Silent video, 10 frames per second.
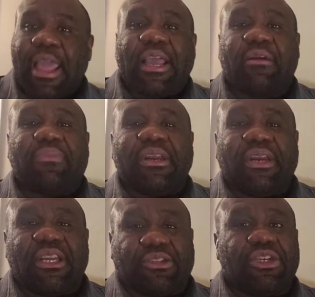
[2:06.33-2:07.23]
It could be
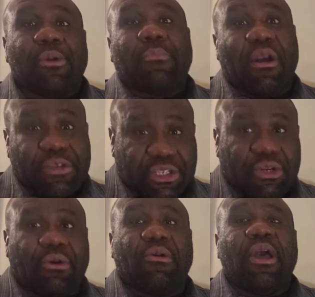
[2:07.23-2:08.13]
linked to your
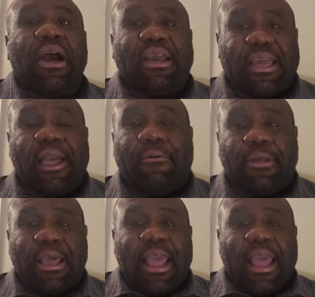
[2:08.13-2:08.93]
personal account.